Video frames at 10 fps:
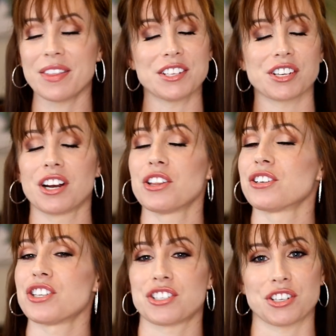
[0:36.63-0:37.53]
These are gonna
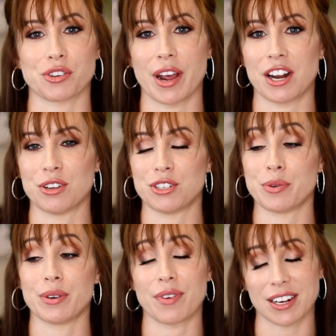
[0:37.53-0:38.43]
look just as great on you
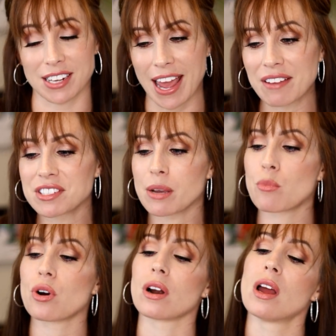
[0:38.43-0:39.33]
too. In fact, I have
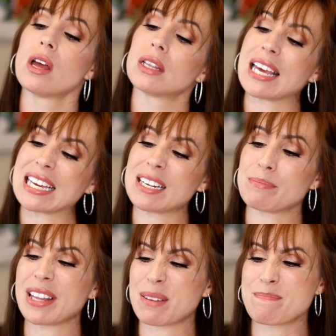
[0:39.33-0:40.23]
some more like,
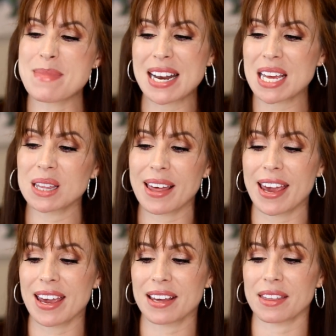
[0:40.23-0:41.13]
like midi
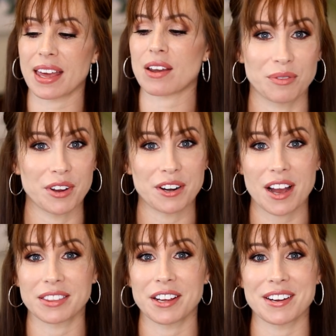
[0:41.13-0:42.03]
length, like fear
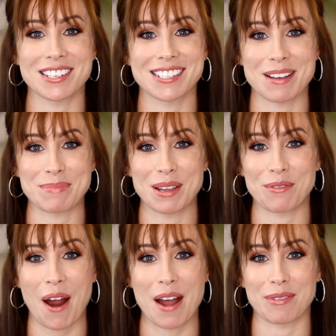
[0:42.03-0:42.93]
not, there is
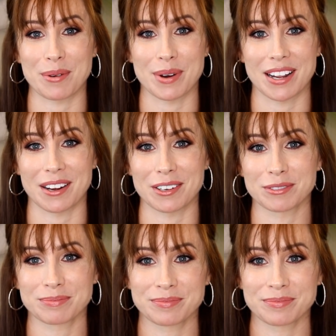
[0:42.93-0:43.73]
something for everyone here.